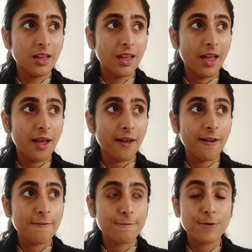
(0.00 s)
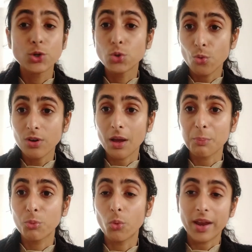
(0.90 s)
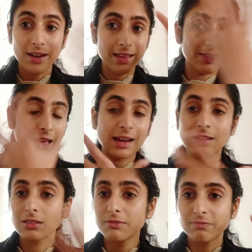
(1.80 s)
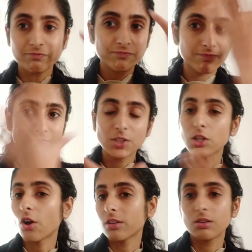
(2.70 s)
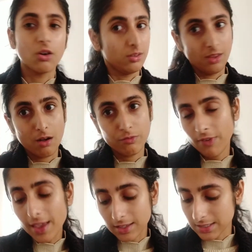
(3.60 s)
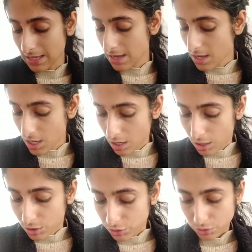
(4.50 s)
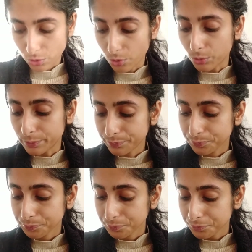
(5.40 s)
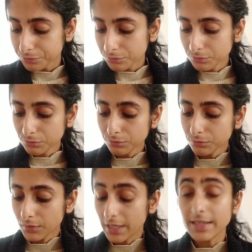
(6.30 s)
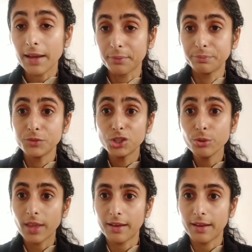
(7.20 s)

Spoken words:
have grown up wearing that cloth on their face. So yeah, do that